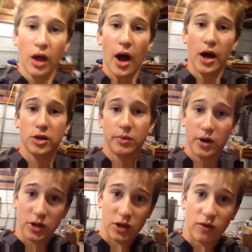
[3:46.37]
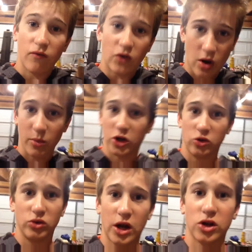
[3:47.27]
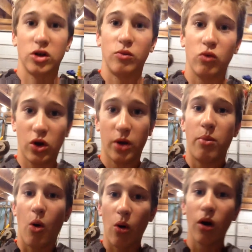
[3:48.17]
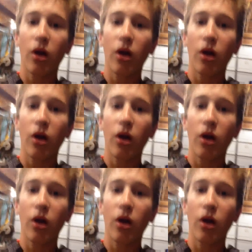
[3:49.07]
I experienced this very much. It was actually really poor.